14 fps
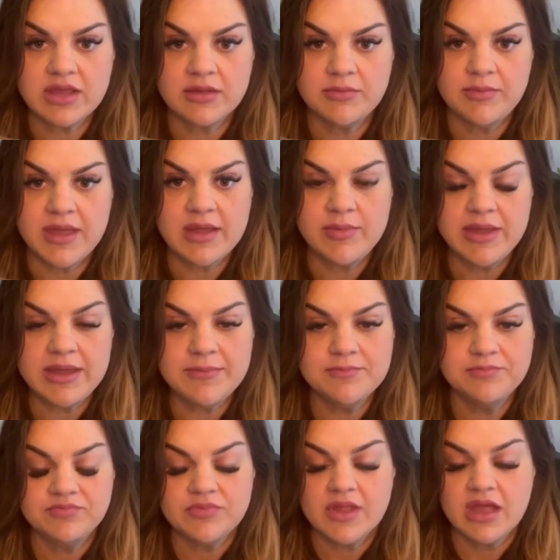baby.
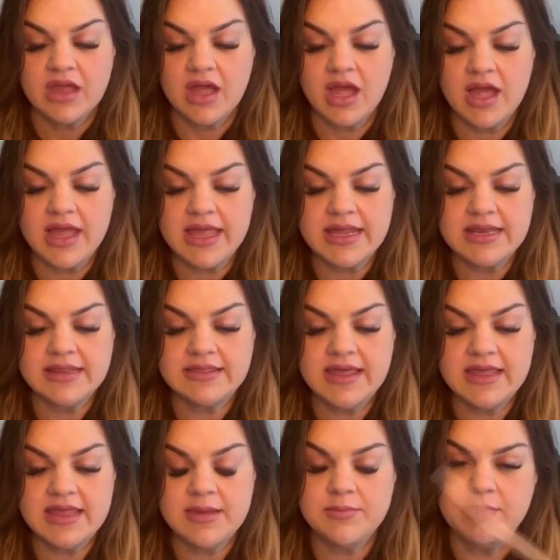
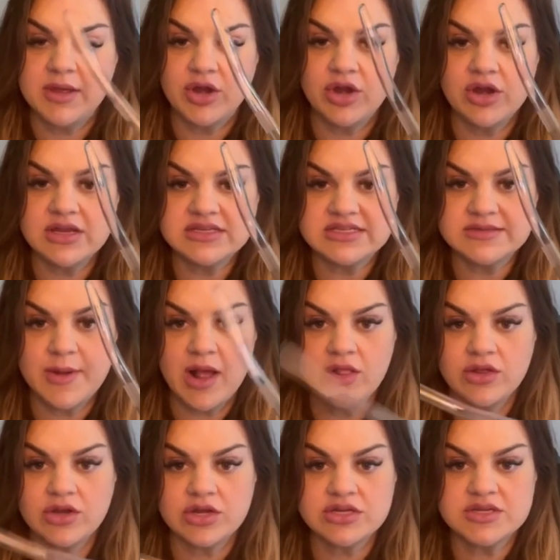They get bigger and
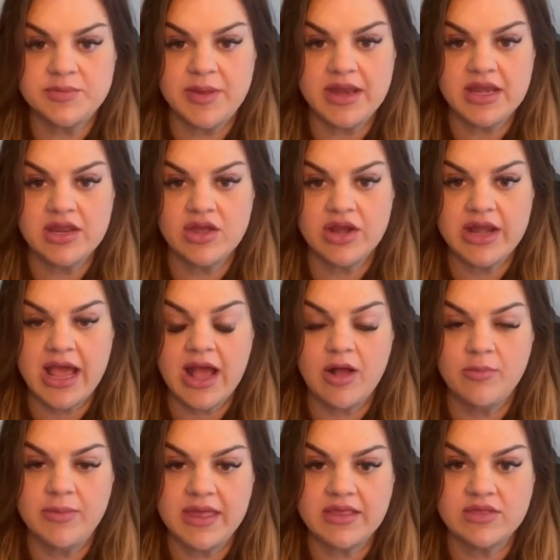smaller depending on how
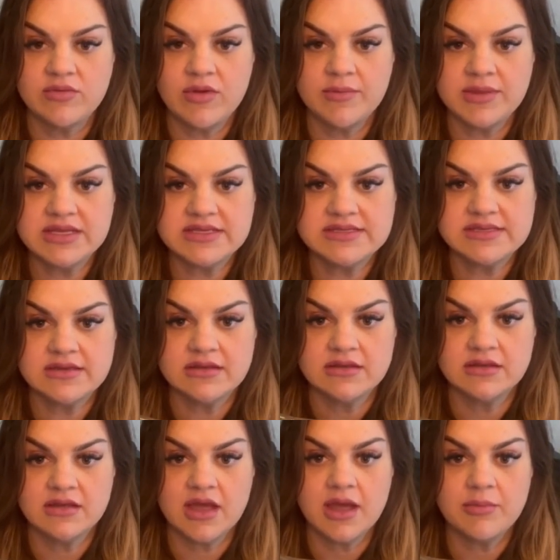big the woman's
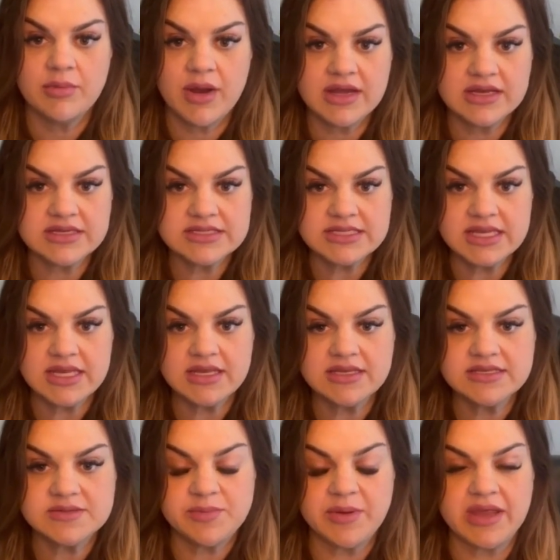pregnancy
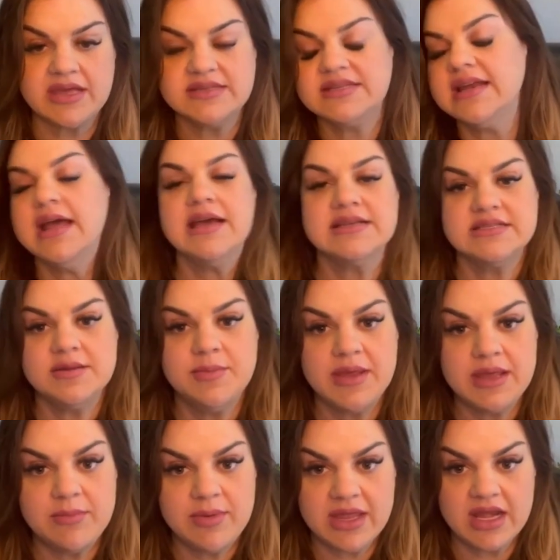is, because it has to
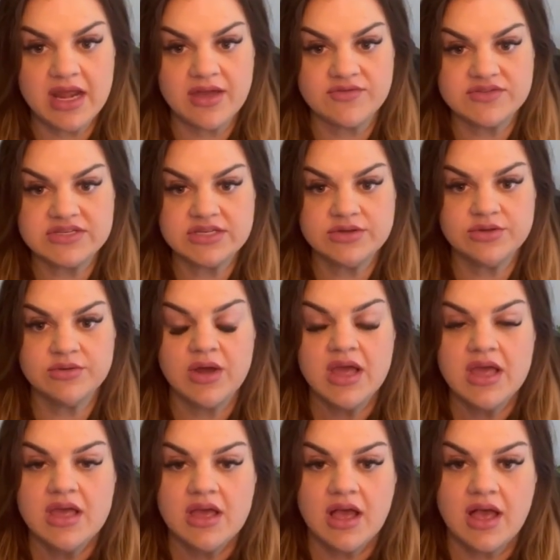be big enough to
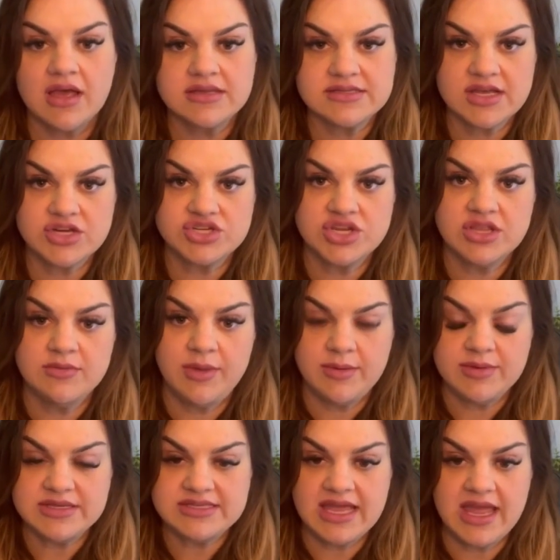suction the
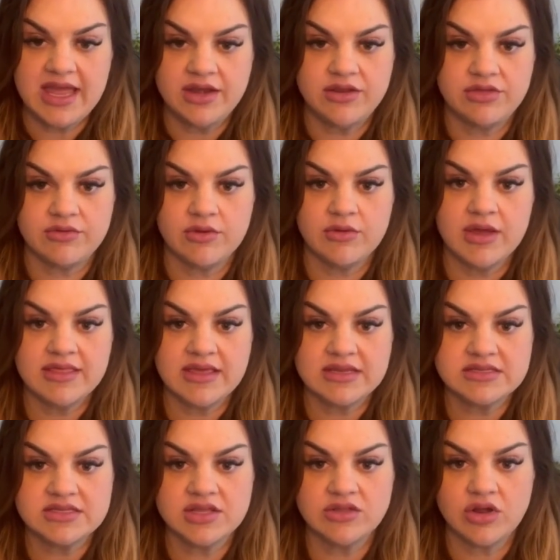baby's head through it.
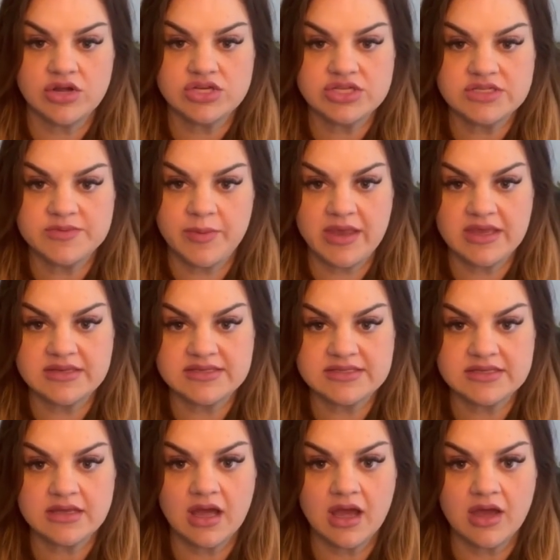That's the largest
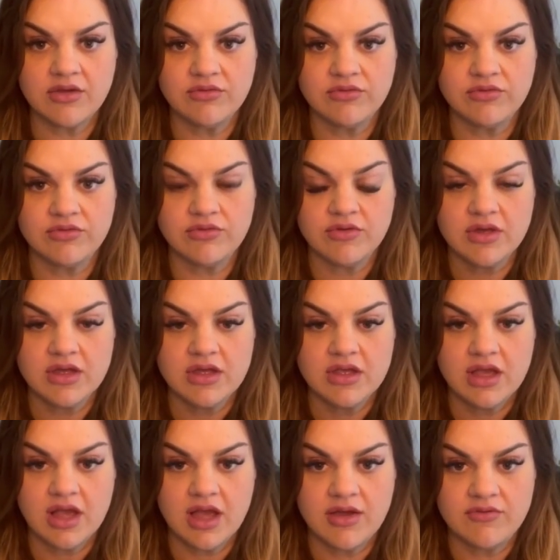piece of
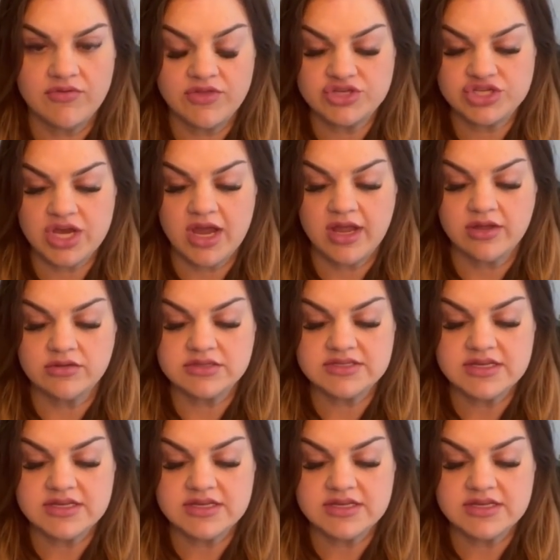the child.